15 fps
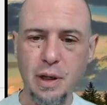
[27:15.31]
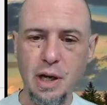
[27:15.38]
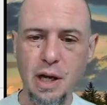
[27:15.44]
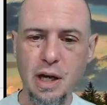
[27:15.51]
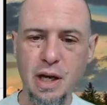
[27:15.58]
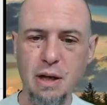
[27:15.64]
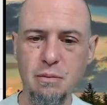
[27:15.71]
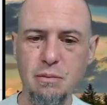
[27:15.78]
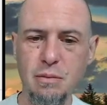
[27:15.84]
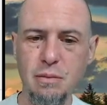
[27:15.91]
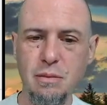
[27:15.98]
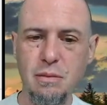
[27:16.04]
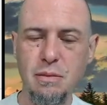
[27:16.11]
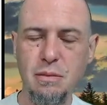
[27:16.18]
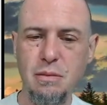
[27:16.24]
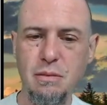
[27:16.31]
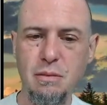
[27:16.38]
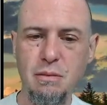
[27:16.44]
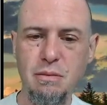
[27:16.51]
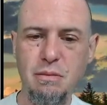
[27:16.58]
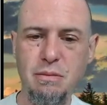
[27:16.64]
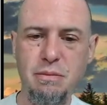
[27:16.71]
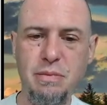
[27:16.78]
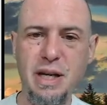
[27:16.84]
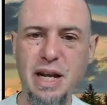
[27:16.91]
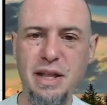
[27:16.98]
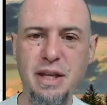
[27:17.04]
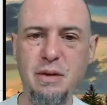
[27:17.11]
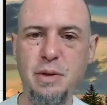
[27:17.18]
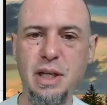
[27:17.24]
Um, but I
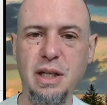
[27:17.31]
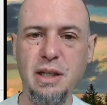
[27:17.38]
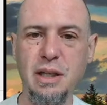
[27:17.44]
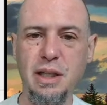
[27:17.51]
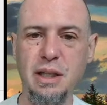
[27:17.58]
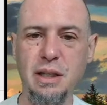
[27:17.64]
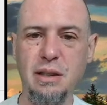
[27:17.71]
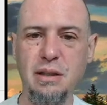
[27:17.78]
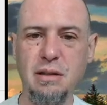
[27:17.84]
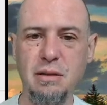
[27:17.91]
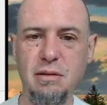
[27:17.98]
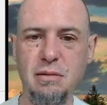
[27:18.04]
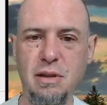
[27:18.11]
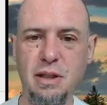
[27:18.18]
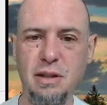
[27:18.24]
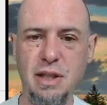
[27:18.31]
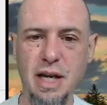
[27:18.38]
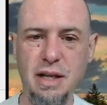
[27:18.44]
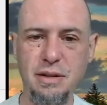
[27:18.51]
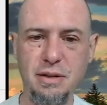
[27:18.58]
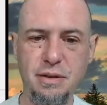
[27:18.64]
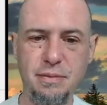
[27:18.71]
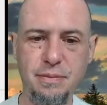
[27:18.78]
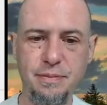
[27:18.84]
think we can delete this this test.